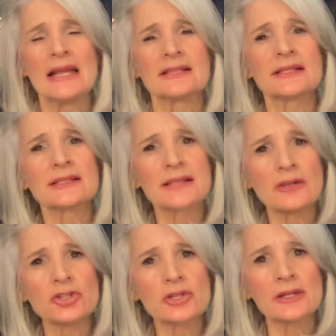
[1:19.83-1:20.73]
it's
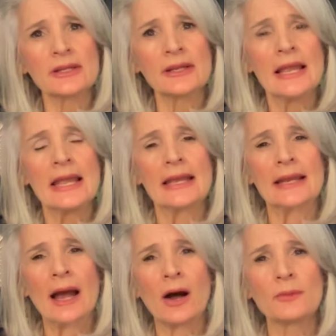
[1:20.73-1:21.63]
essentially, it
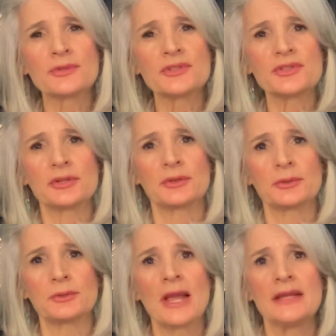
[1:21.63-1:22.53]
helps
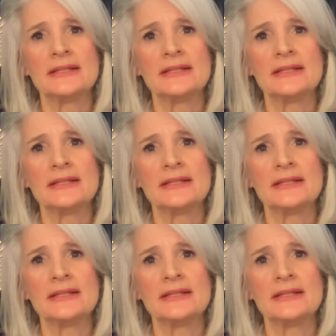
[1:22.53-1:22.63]
to